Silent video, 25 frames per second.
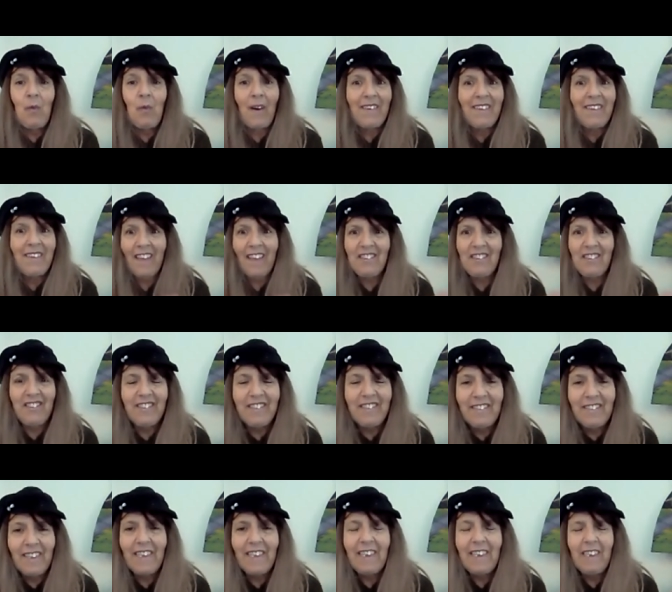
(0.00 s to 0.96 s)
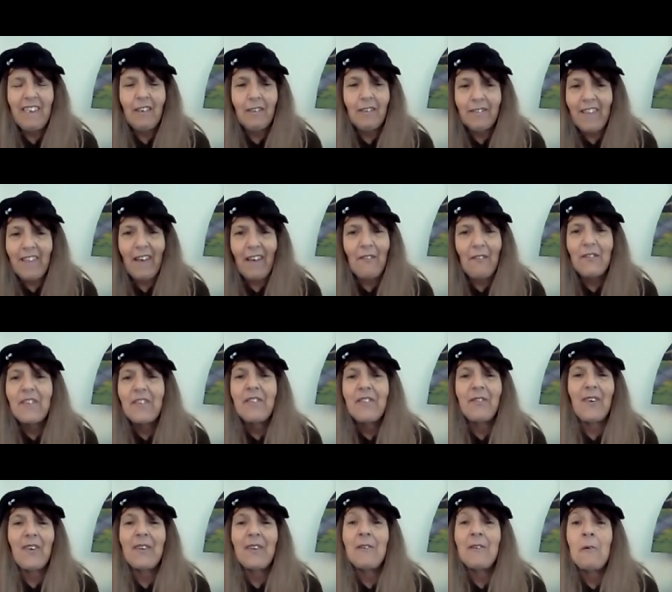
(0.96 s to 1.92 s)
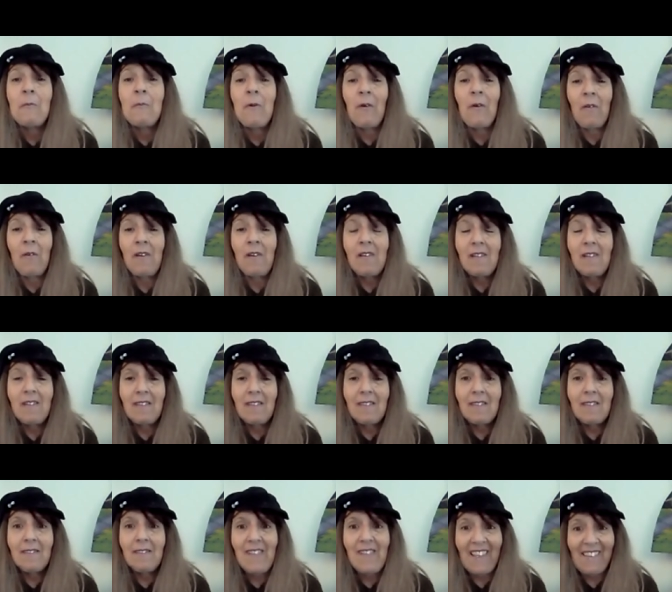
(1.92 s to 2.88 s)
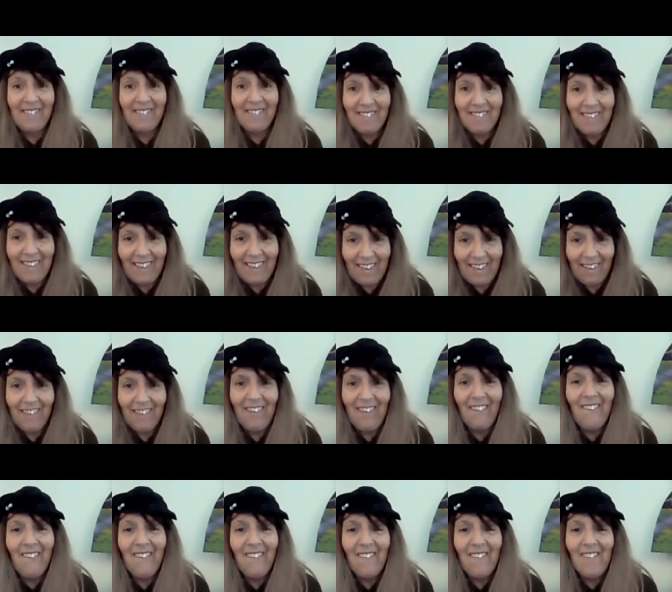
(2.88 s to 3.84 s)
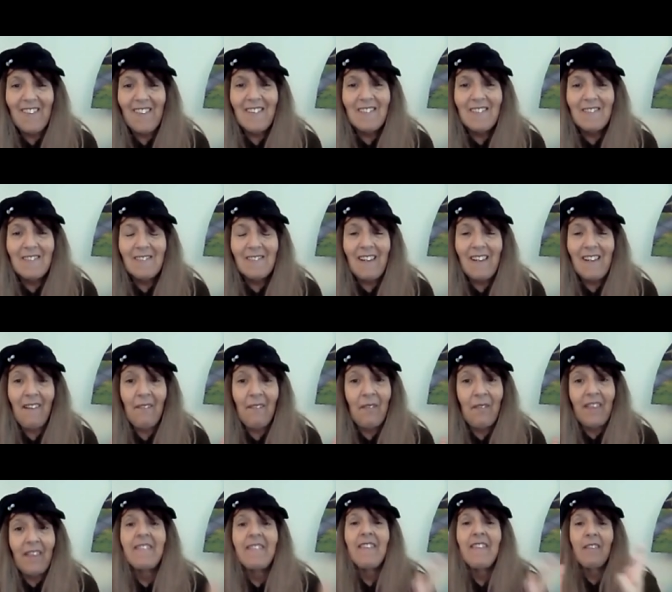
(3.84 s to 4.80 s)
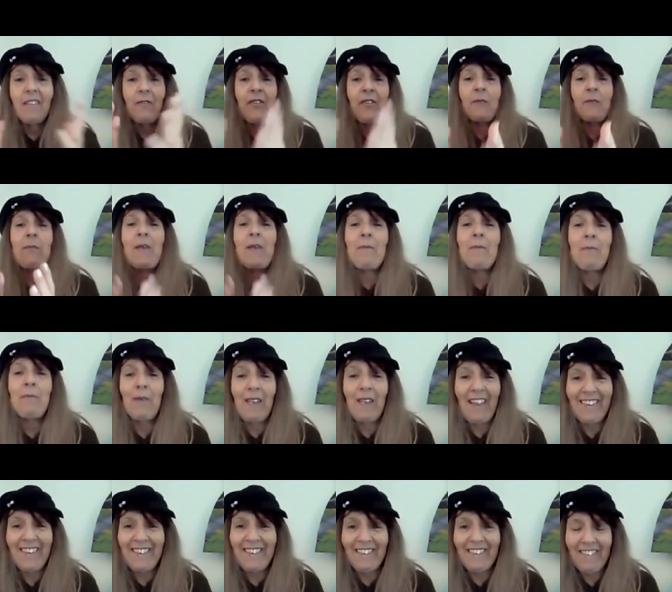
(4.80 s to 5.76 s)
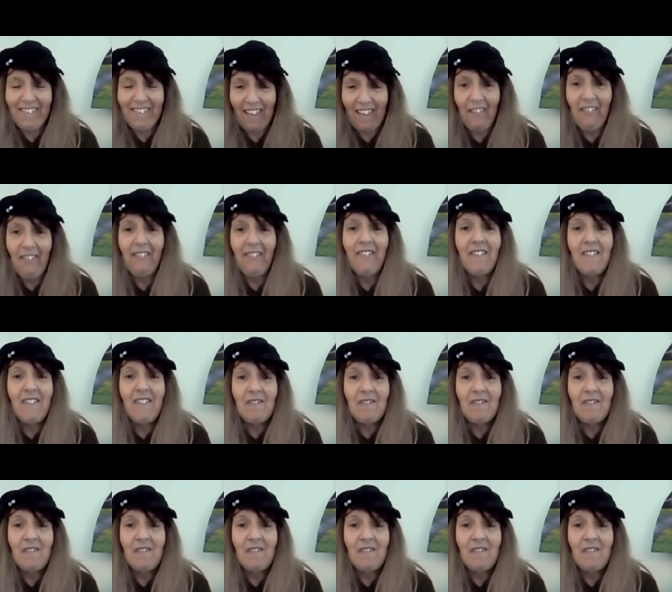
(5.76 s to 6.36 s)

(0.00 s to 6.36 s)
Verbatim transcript: Why can't you see yourself as vulnerable? That's the ego. And this is for people like yourself.